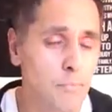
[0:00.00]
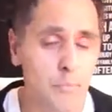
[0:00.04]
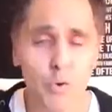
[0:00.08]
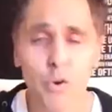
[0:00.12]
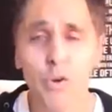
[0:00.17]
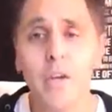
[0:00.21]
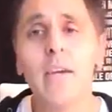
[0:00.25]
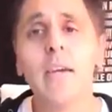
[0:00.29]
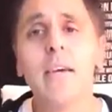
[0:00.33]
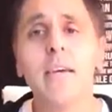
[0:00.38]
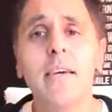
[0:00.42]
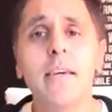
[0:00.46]

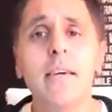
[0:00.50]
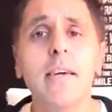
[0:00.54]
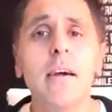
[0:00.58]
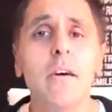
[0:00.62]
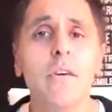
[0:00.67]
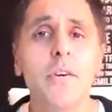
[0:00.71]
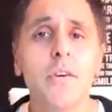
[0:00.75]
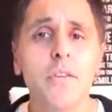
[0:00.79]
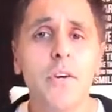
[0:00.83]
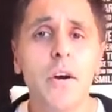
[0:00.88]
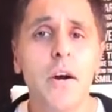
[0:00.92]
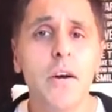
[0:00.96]
bringing
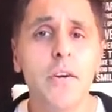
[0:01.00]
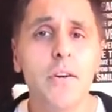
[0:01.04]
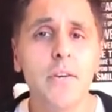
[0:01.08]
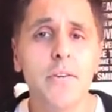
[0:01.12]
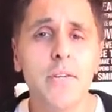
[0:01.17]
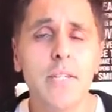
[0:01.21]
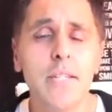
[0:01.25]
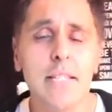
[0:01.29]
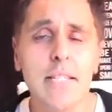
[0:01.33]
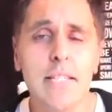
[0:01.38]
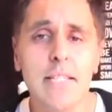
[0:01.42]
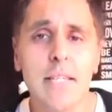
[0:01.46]
our daughter
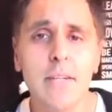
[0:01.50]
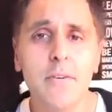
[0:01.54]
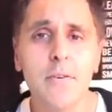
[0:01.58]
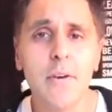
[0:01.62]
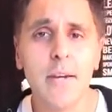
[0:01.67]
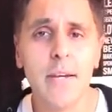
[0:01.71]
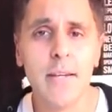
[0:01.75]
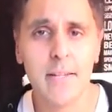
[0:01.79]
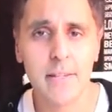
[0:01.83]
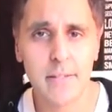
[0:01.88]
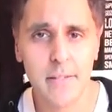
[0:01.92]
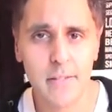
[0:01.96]

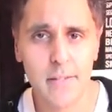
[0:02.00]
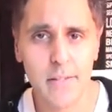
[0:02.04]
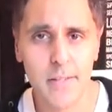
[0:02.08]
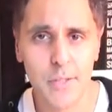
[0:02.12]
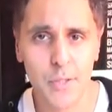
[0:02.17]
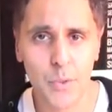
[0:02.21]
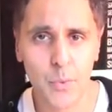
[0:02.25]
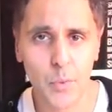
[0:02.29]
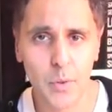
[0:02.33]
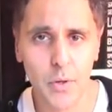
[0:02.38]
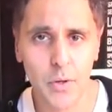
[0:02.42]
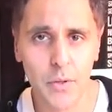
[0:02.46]
Indira into
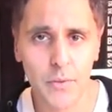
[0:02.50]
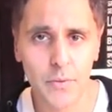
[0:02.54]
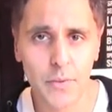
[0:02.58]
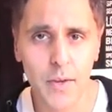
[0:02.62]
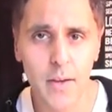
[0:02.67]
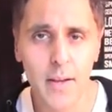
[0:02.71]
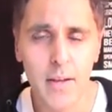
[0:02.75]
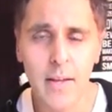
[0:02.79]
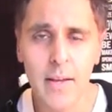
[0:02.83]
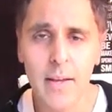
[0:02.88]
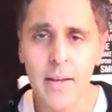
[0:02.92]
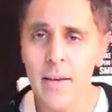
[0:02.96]
this world.
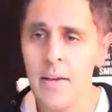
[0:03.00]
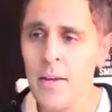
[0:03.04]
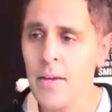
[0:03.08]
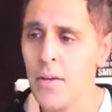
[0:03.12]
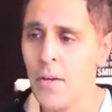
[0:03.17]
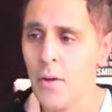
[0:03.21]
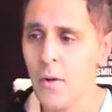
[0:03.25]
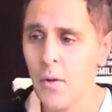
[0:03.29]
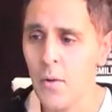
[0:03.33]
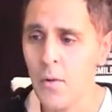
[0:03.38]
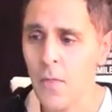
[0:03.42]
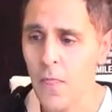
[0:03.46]

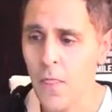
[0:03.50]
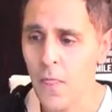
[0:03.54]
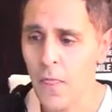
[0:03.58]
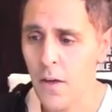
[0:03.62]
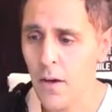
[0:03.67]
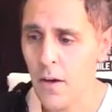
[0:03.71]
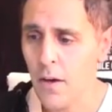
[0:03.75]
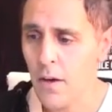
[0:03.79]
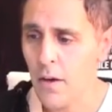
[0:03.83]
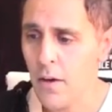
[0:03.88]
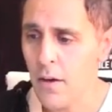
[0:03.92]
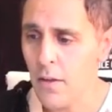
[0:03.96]
You know,
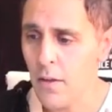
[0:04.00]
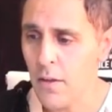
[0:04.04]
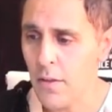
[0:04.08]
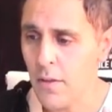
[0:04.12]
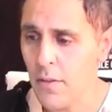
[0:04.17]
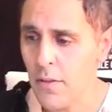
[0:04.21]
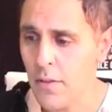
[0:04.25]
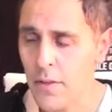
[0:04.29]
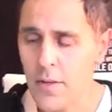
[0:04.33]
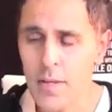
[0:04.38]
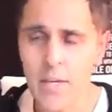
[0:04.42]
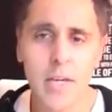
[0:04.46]
the
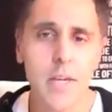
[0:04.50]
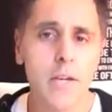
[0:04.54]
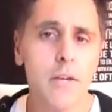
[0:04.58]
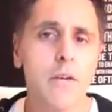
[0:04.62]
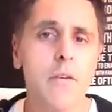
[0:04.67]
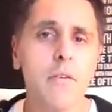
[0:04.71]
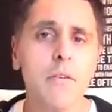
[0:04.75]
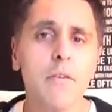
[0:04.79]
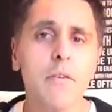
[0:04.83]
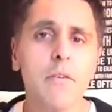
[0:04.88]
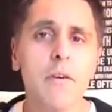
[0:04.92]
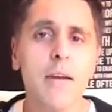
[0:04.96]
the
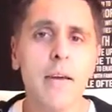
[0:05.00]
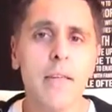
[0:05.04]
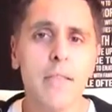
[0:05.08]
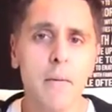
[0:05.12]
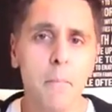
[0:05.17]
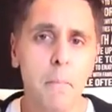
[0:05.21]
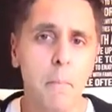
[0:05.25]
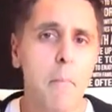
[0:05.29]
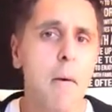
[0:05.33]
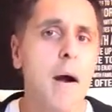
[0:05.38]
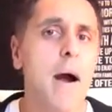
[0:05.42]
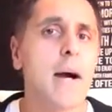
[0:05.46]
year and the
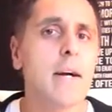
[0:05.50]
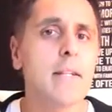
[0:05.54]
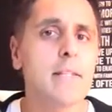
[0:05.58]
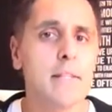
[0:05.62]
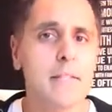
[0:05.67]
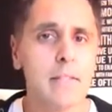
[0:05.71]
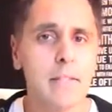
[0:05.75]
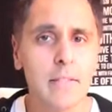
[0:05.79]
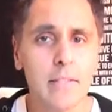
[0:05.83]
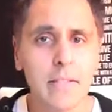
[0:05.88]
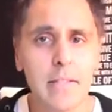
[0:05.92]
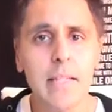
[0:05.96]

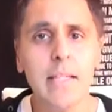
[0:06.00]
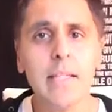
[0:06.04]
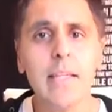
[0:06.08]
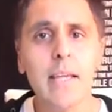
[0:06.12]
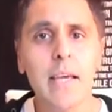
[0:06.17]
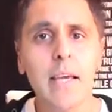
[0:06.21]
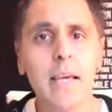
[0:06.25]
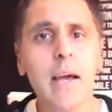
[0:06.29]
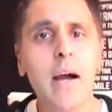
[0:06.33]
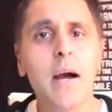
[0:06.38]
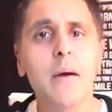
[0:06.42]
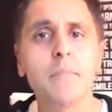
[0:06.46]
months
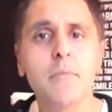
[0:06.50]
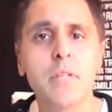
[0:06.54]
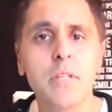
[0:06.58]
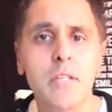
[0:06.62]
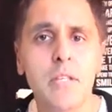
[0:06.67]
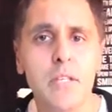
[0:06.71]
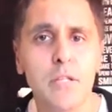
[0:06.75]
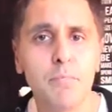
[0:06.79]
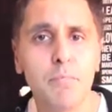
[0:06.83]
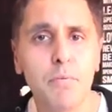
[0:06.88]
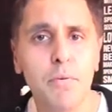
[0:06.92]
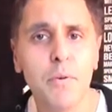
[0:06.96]
leading up to
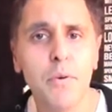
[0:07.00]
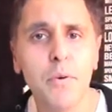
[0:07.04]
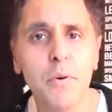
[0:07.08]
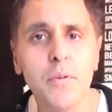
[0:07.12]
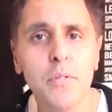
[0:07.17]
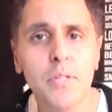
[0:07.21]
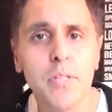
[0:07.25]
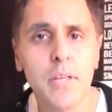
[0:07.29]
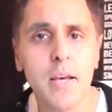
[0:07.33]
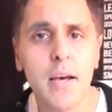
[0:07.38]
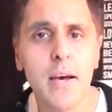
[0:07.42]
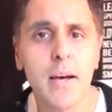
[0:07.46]
this
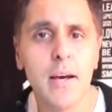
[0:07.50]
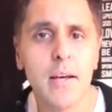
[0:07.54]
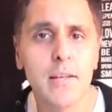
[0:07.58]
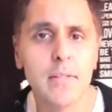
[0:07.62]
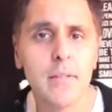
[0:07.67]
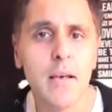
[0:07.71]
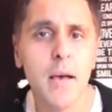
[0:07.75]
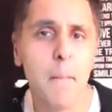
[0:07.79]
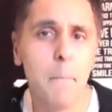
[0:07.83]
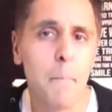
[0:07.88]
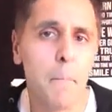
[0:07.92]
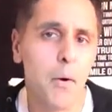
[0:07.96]

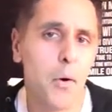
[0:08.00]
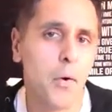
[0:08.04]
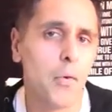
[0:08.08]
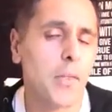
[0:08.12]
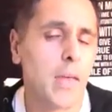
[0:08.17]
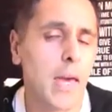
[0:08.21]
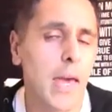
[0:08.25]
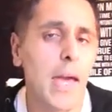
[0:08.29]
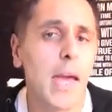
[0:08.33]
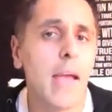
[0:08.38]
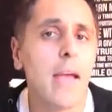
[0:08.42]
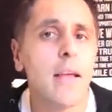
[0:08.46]
process,
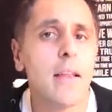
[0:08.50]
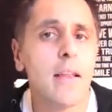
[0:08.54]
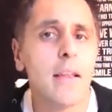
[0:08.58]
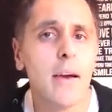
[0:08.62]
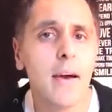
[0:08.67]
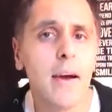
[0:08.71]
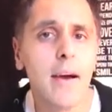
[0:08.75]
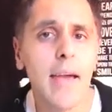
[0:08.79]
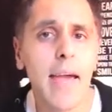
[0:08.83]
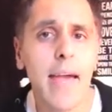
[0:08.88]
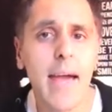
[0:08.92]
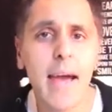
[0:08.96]
both Kate and
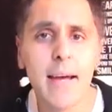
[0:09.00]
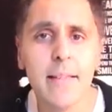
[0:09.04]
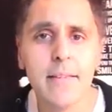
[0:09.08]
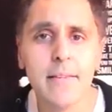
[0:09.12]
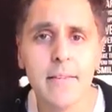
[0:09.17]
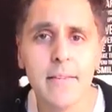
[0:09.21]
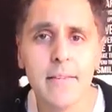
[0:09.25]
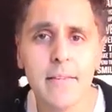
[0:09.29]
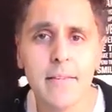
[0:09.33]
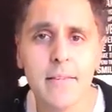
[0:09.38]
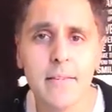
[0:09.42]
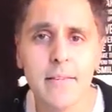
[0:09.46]
I had
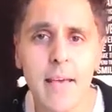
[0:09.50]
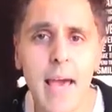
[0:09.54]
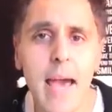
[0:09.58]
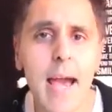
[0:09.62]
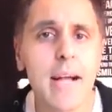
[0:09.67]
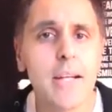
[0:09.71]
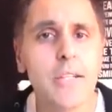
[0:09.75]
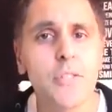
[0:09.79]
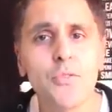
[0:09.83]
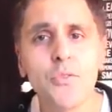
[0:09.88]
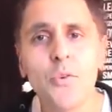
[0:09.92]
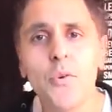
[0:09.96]
this
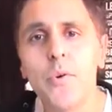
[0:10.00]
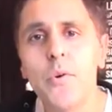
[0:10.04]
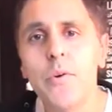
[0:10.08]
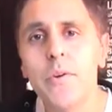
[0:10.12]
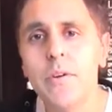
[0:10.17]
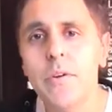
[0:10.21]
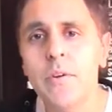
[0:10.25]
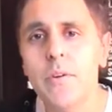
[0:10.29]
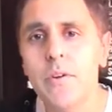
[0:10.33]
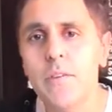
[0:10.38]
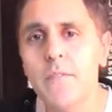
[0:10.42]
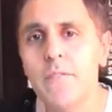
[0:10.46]

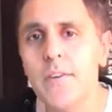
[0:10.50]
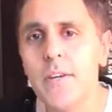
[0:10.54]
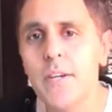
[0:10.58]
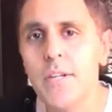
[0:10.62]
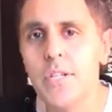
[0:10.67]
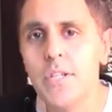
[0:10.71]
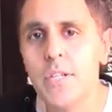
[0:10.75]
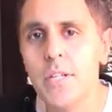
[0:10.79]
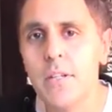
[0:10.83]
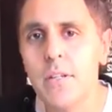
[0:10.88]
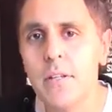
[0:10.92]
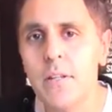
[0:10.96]
extraordinary
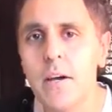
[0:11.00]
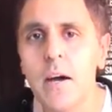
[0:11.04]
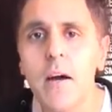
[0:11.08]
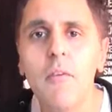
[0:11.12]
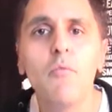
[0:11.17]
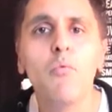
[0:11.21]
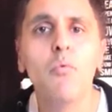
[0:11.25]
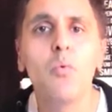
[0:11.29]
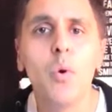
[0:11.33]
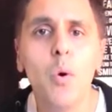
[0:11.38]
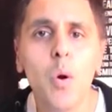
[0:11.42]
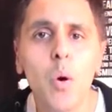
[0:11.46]
vision
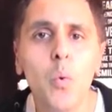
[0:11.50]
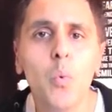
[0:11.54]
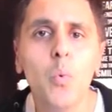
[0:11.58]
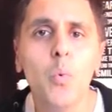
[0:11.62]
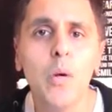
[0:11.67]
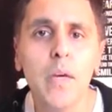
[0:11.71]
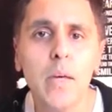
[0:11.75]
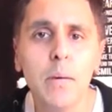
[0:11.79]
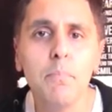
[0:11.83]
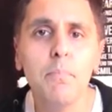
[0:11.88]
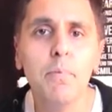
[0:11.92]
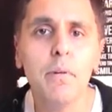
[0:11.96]
of what
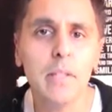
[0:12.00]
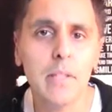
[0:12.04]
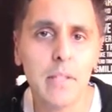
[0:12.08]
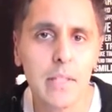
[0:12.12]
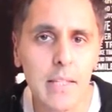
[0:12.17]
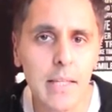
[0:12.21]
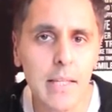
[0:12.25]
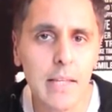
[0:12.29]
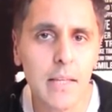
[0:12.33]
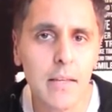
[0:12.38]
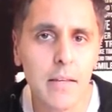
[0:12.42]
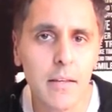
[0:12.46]
we
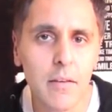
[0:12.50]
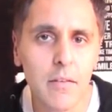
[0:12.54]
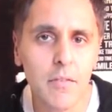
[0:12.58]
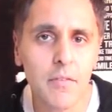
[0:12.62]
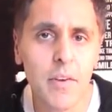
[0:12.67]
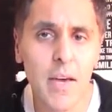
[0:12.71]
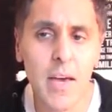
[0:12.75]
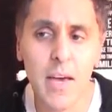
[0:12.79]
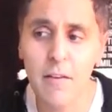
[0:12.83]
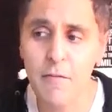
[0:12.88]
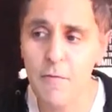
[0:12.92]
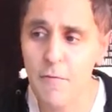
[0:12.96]

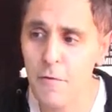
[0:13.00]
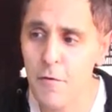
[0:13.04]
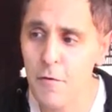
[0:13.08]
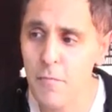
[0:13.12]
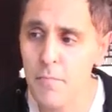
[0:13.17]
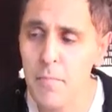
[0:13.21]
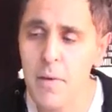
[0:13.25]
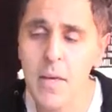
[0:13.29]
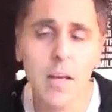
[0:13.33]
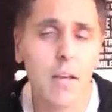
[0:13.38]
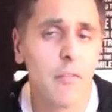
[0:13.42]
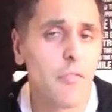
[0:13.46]
believe, and for
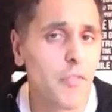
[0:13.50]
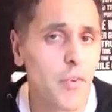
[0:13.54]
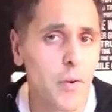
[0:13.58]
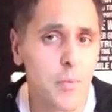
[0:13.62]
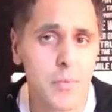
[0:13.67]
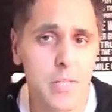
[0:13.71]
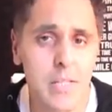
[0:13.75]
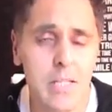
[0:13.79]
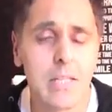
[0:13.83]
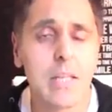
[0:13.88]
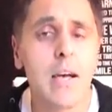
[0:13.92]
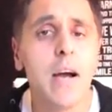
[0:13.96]
me, from
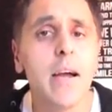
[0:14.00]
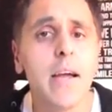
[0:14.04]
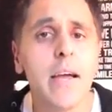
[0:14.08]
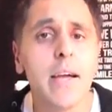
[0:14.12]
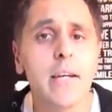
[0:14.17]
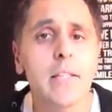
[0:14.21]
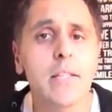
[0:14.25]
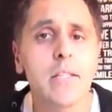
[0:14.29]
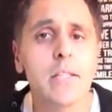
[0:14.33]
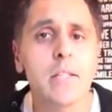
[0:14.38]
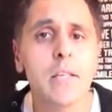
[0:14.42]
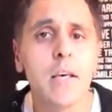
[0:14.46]

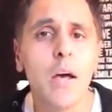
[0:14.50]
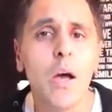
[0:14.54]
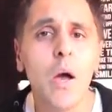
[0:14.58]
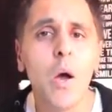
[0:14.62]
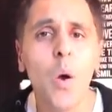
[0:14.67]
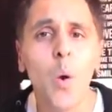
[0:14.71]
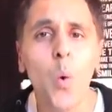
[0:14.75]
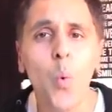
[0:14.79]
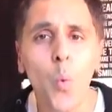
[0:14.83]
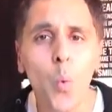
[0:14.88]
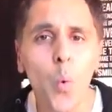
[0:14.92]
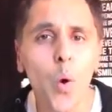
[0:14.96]
science,
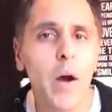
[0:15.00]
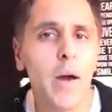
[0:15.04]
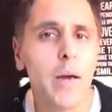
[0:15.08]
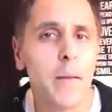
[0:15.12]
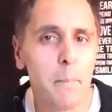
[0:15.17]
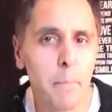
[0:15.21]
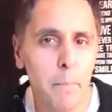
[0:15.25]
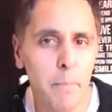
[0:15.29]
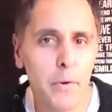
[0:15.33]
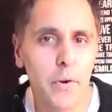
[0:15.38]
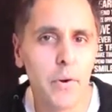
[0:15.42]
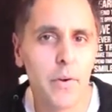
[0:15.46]

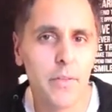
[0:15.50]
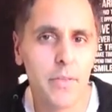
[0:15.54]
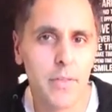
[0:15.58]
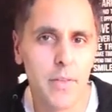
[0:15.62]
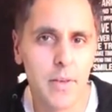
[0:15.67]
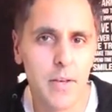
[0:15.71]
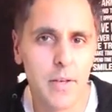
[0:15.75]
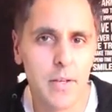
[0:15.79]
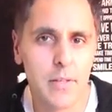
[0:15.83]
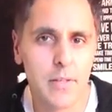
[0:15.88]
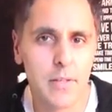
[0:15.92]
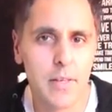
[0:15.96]
what birth
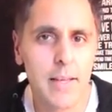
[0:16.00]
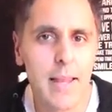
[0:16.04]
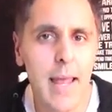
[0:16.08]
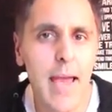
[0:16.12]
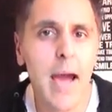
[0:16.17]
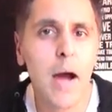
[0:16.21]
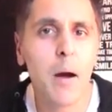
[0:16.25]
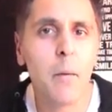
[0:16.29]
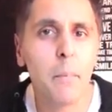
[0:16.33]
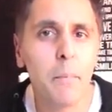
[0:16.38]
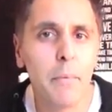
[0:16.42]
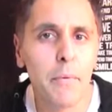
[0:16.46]
is and
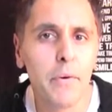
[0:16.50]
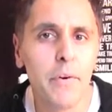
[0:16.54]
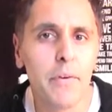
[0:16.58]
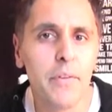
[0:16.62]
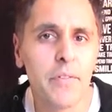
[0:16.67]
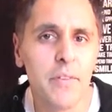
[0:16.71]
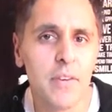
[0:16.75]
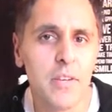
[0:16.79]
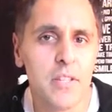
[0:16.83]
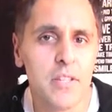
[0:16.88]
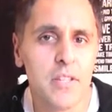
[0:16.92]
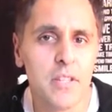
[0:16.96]
how
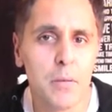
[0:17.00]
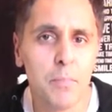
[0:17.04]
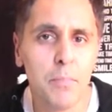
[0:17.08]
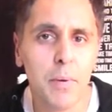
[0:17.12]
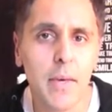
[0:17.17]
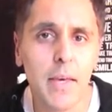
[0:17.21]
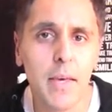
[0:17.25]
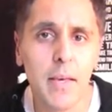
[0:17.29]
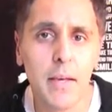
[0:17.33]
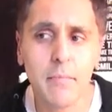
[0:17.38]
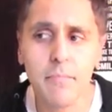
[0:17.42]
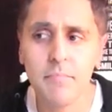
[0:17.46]
birth is to
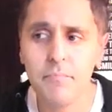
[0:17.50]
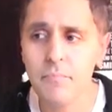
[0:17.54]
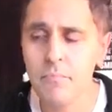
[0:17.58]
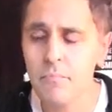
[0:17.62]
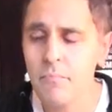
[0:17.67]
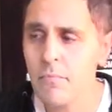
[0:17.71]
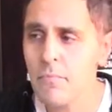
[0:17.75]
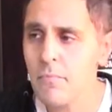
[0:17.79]
be.